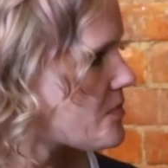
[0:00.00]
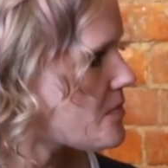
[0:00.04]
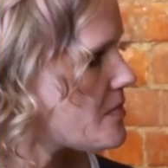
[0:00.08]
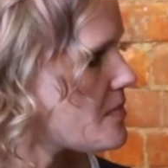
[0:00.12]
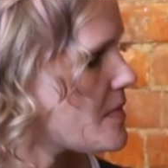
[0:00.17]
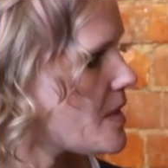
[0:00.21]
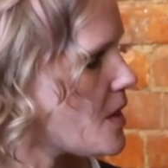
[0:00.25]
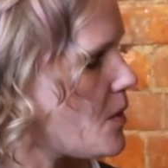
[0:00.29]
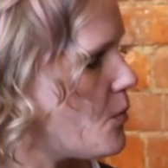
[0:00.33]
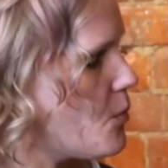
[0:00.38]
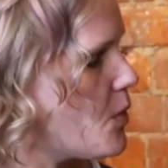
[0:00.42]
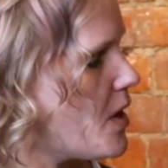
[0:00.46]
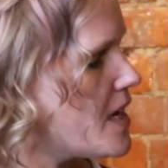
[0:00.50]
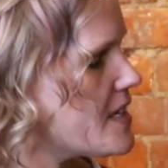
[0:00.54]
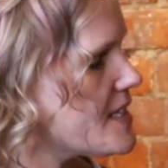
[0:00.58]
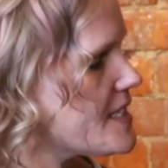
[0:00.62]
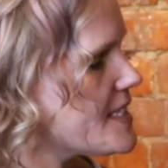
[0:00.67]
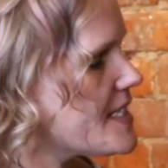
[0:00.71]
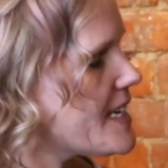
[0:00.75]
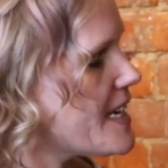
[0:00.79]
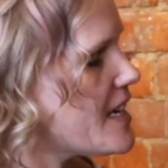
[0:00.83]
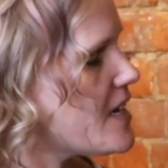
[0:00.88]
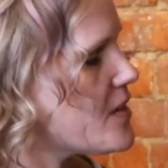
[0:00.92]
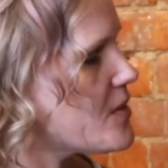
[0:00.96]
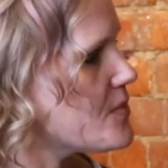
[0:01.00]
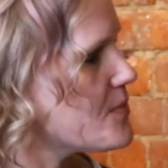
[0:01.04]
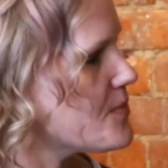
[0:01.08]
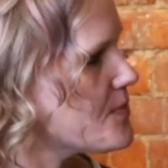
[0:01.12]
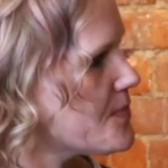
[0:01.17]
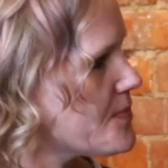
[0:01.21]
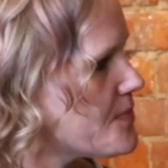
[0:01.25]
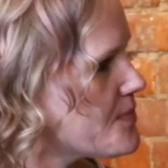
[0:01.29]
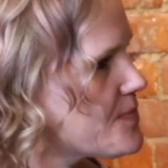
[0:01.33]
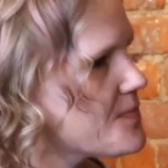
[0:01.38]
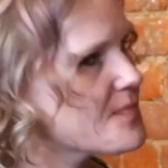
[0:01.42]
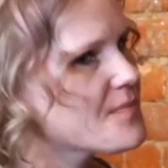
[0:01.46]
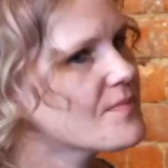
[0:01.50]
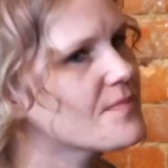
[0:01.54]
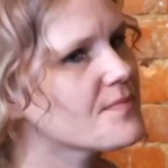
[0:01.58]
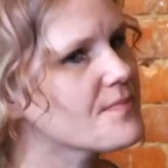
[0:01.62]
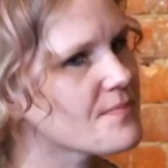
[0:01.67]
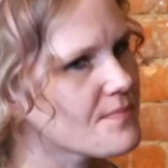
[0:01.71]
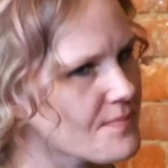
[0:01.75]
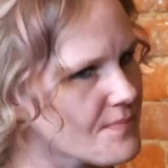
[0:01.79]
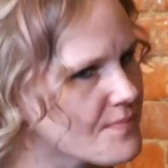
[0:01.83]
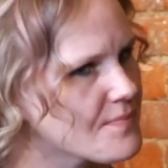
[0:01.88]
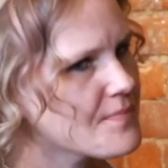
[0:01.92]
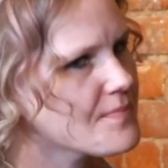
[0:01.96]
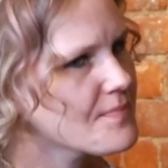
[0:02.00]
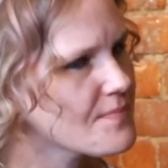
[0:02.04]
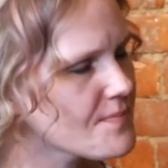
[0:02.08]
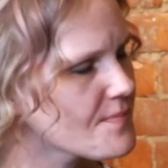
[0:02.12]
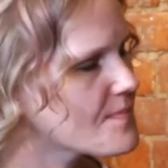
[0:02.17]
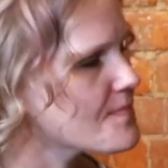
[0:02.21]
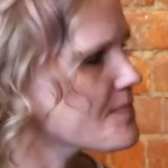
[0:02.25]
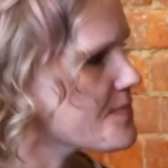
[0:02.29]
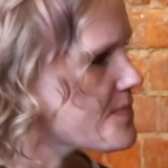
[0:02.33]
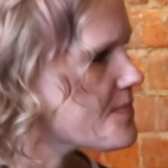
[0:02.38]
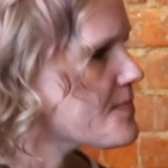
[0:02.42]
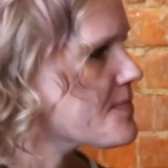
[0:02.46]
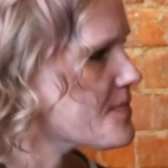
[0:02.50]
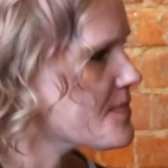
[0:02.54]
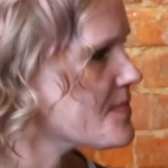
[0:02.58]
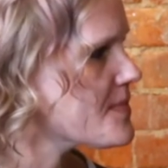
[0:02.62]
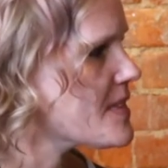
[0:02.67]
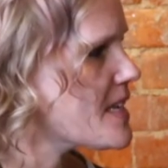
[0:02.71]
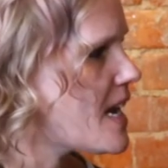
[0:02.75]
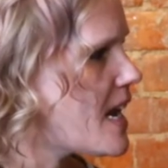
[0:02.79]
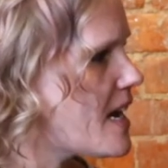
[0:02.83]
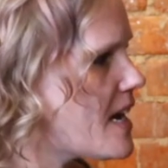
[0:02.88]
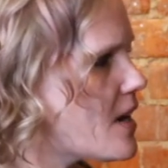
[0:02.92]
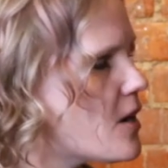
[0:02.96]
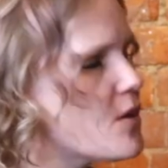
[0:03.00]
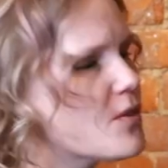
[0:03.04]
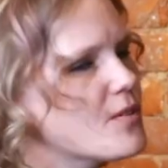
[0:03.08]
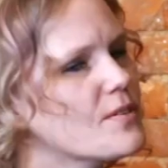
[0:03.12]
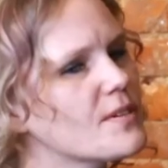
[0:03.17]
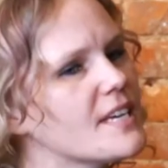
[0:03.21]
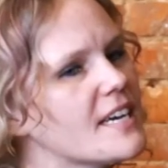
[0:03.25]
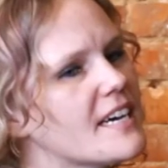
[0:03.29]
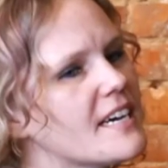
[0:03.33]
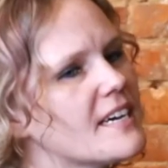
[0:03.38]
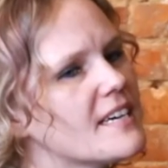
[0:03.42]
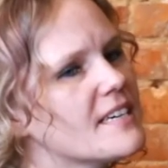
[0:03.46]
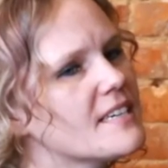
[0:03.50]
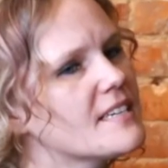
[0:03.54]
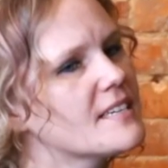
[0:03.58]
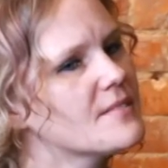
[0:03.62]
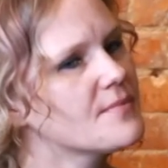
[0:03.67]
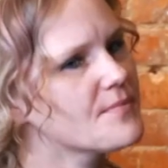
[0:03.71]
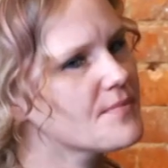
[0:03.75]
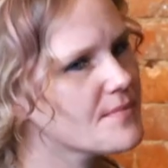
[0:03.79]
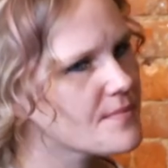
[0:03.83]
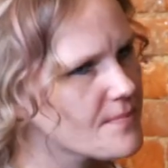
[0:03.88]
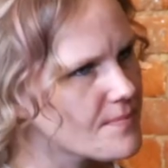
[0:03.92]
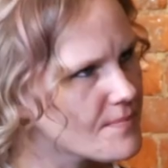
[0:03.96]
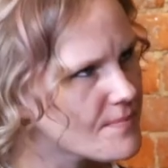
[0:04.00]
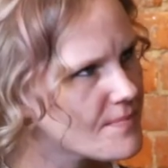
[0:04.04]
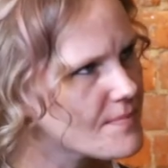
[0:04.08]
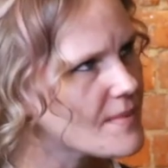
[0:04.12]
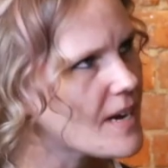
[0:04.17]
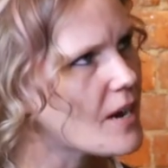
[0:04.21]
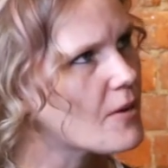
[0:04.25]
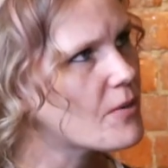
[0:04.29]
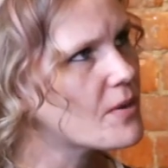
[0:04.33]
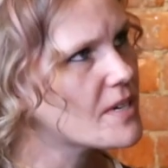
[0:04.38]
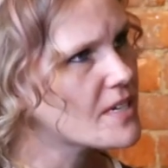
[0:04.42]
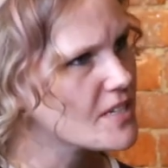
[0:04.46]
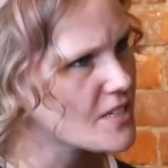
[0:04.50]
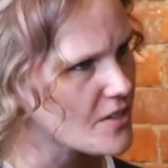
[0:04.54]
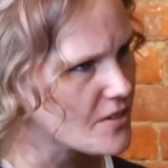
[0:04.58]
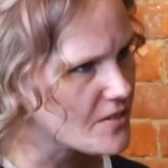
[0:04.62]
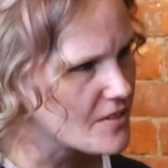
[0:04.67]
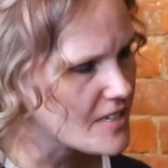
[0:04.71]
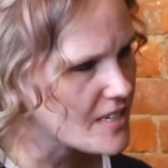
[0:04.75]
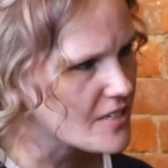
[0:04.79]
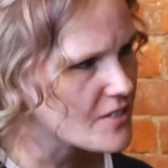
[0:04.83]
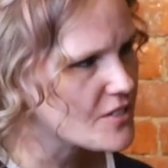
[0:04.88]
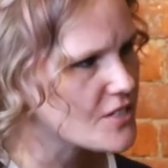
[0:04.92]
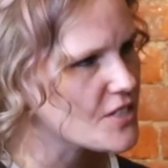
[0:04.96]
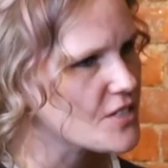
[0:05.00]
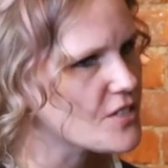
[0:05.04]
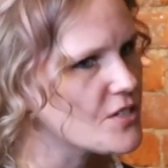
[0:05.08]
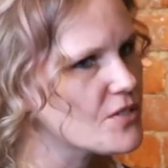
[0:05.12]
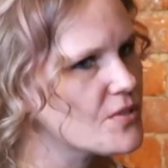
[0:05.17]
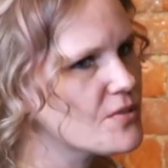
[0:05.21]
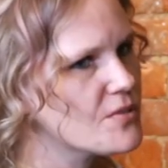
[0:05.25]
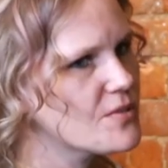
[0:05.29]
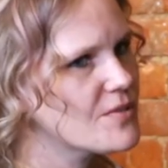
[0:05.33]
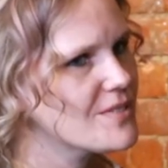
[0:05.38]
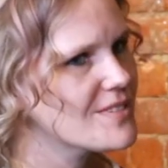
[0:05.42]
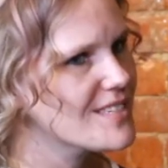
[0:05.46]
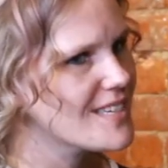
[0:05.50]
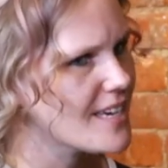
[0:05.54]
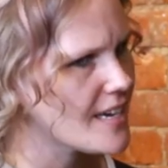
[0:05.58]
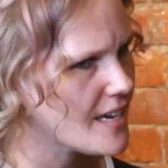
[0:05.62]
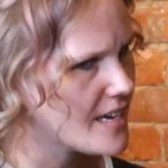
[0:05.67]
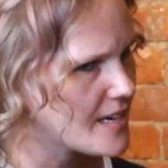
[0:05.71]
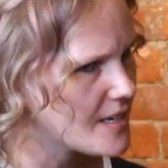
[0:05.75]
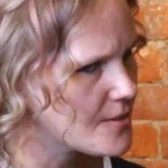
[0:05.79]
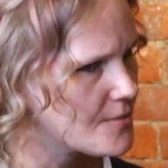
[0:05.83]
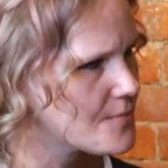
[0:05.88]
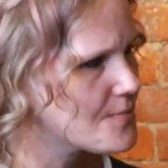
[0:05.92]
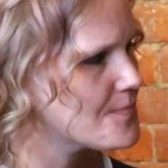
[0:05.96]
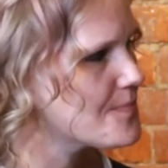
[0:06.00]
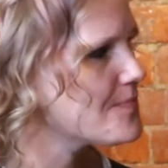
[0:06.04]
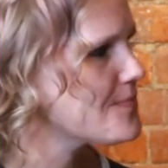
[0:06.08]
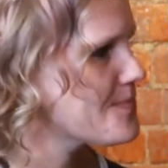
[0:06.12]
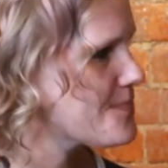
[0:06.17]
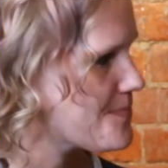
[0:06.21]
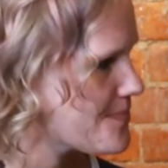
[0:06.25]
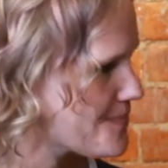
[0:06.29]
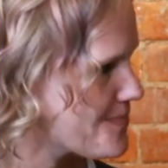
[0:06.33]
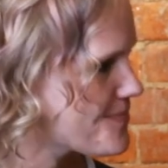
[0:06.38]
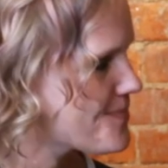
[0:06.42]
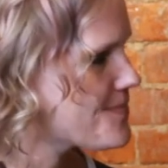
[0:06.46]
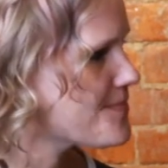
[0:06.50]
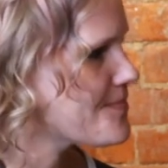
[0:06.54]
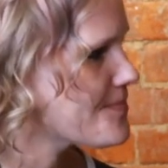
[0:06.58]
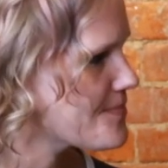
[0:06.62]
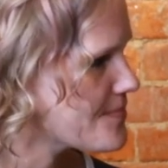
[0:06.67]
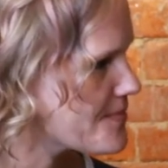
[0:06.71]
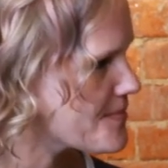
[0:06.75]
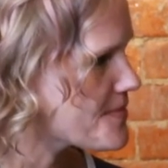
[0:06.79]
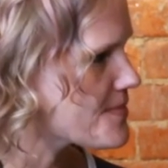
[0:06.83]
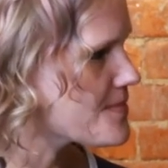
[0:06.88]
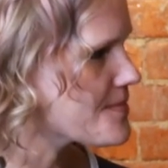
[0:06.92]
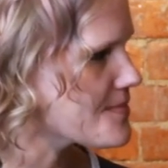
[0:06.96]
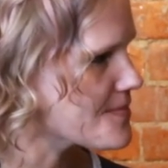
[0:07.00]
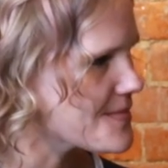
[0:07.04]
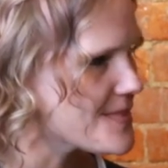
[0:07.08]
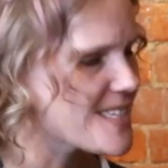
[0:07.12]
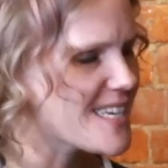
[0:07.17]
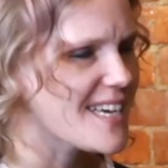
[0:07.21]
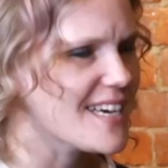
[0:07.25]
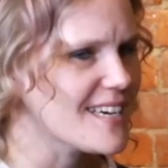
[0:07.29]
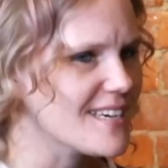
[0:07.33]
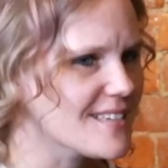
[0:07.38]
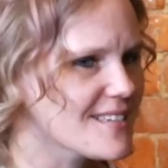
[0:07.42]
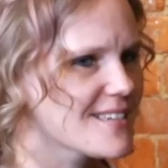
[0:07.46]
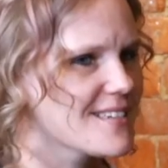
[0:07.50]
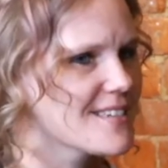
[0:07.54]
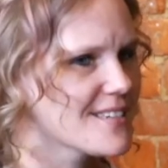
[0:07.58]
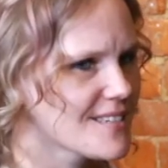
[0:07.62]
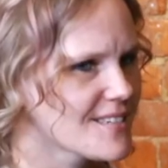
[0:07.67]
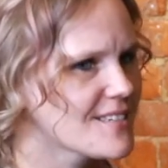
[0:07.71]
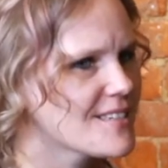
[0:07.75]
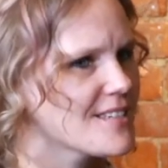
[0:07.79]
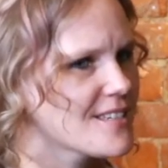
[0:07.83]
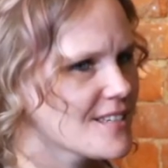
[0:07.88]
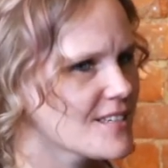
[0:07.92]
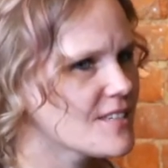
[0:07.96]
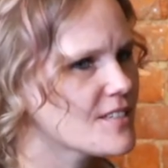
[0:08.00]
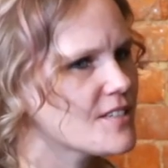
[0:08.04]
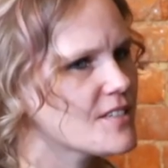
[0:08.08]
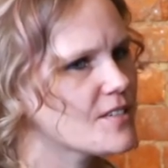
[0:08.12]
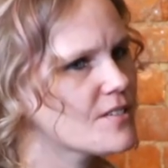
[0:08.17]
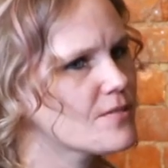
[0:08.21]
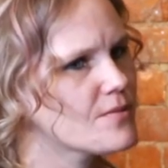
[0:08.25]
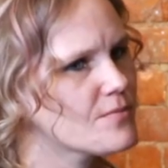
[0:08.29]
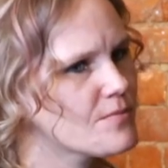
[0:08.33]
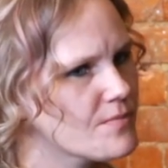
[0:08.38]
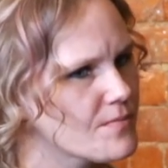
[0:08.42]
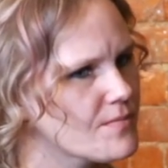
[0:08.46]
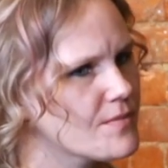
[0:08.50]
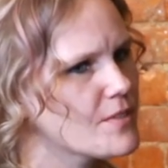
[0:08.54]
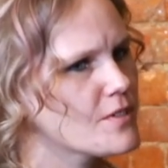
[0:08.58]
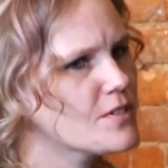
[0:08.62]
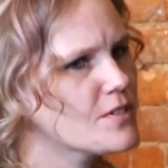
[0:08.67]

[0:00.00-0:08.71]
Uh, One Xiao. Yeah, that yep, menu looks awesome. We have it is good. I you should take her there tonight. You might do that this weekend. Actually. There you go. Yeah. All right.